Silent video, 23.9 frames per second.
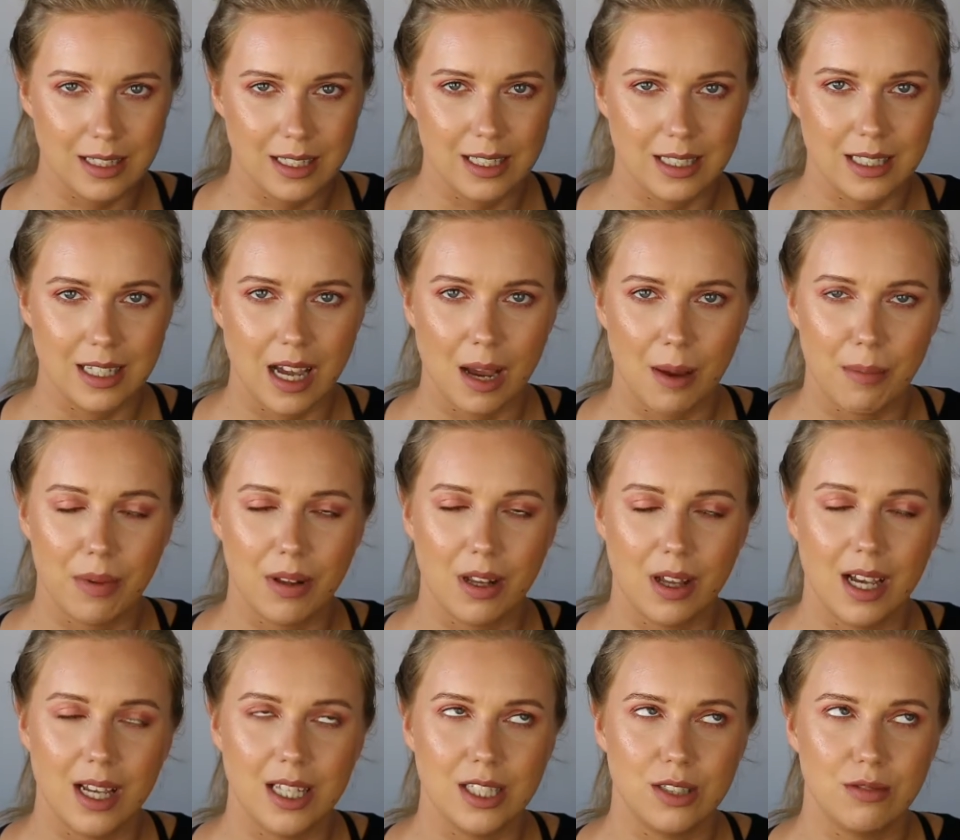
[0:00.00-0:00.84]
It
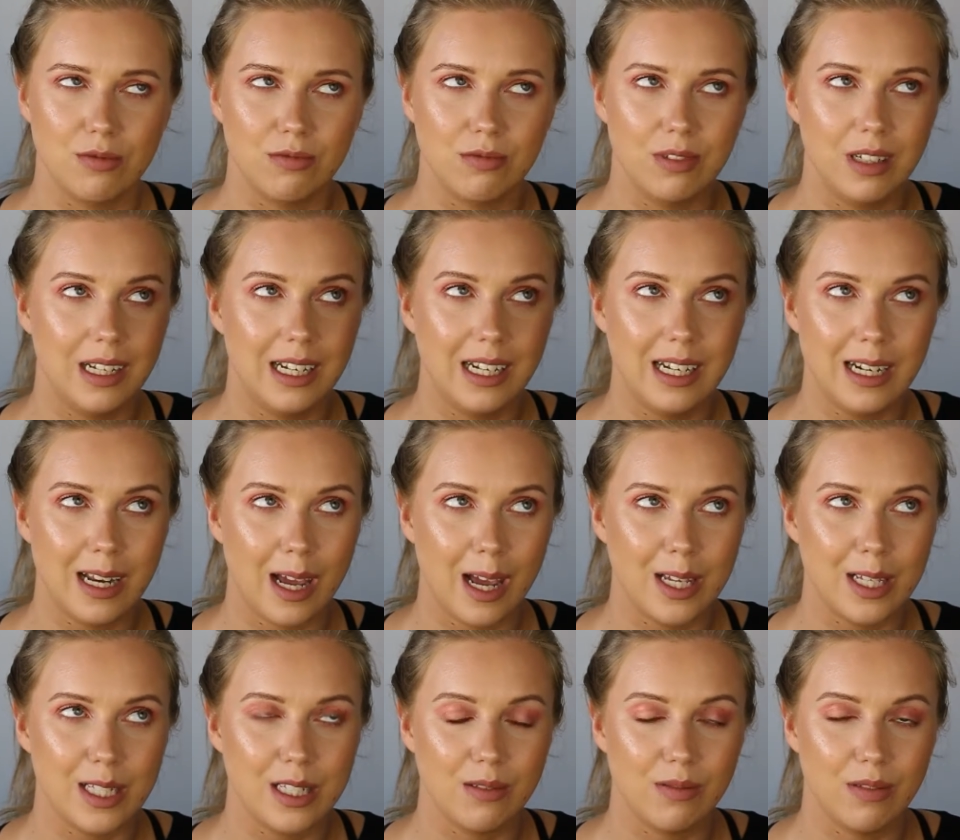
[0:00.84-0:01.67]
applies really
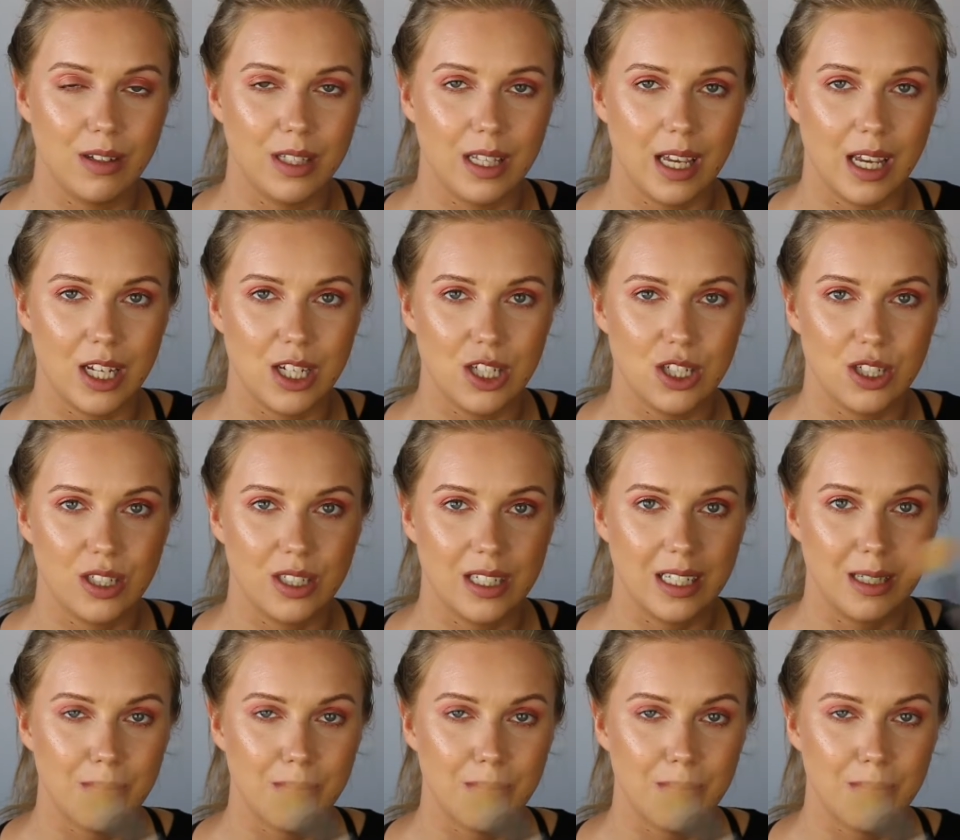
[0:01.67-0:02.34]
nicely foundation.